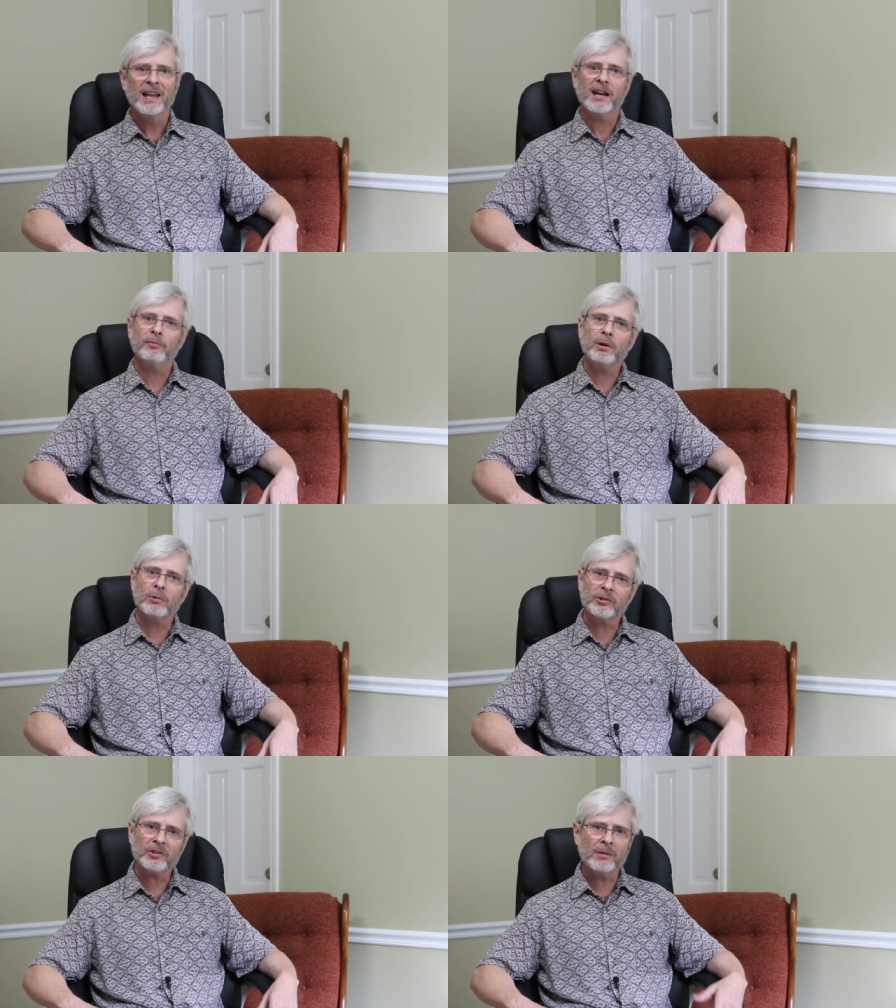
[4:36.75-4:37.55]
if we
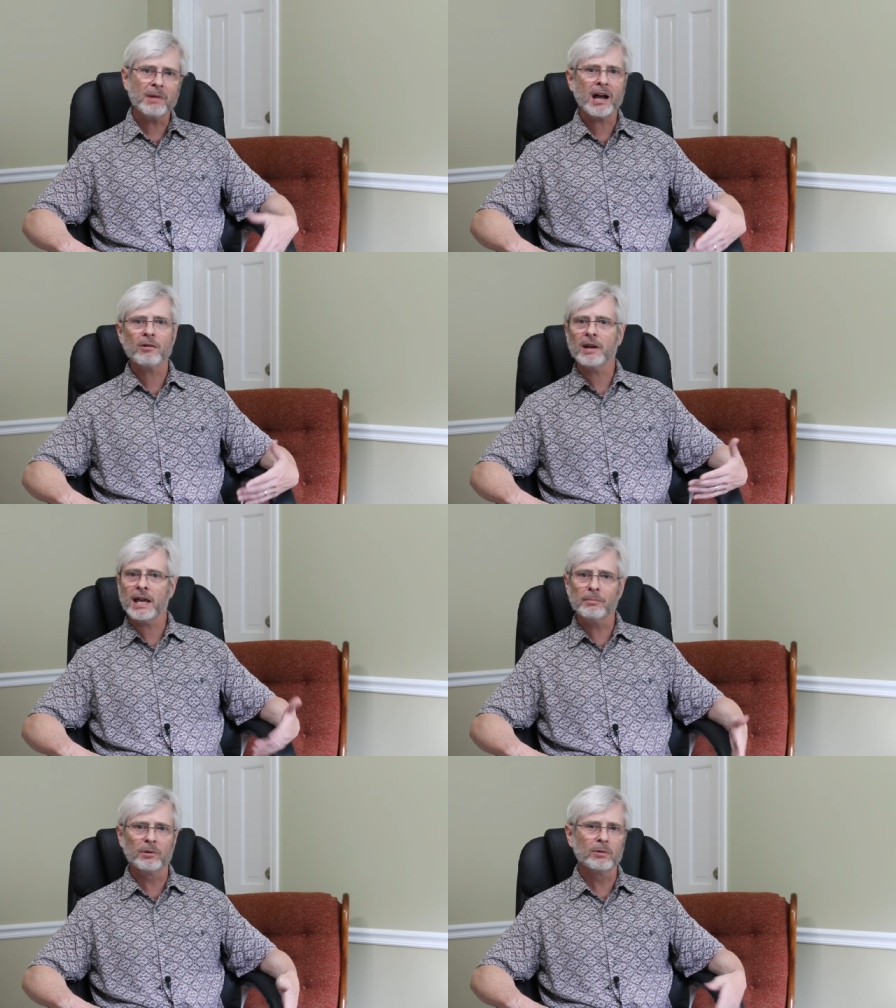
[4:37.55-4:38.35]
were somehow
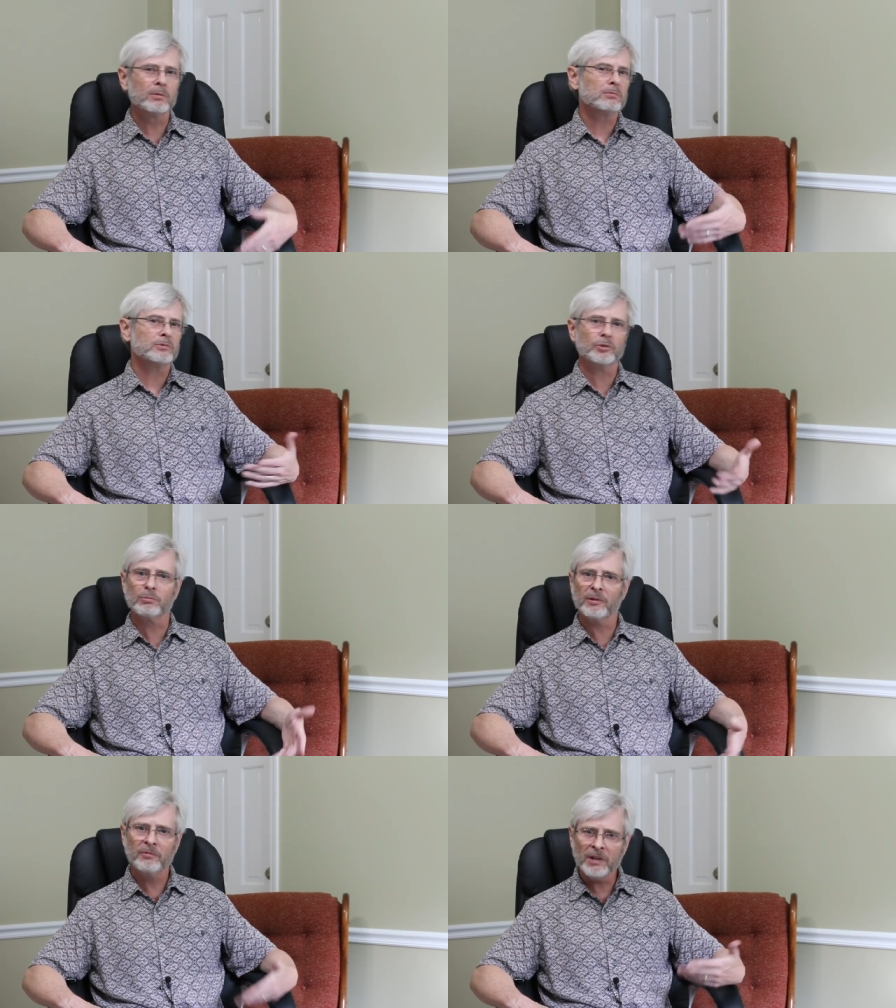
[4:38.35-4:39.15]
able to
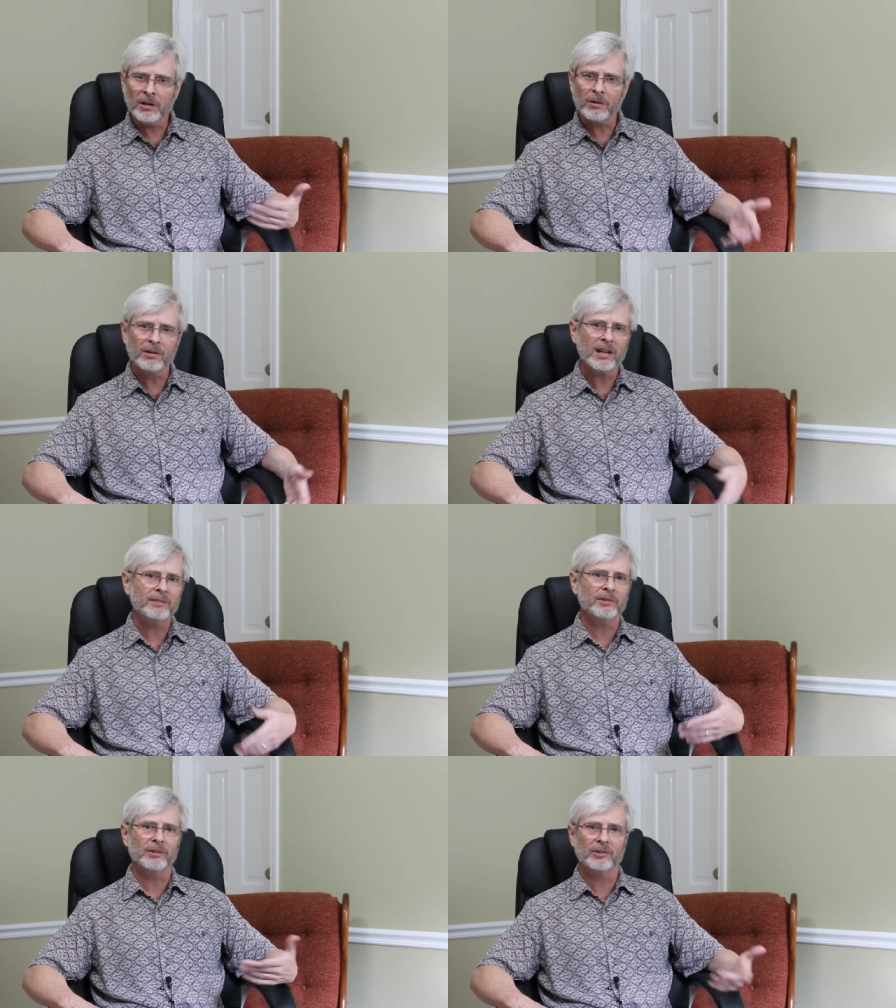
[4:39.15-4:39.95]
revere
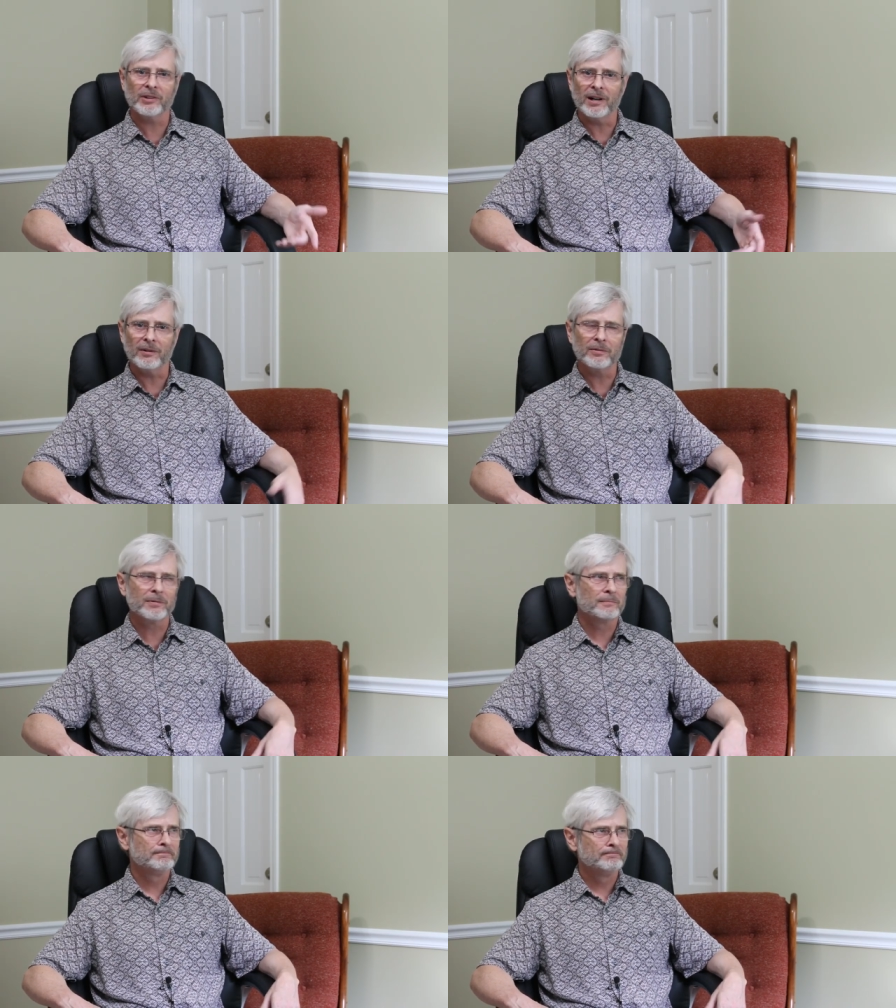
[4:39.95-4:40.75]
life itself?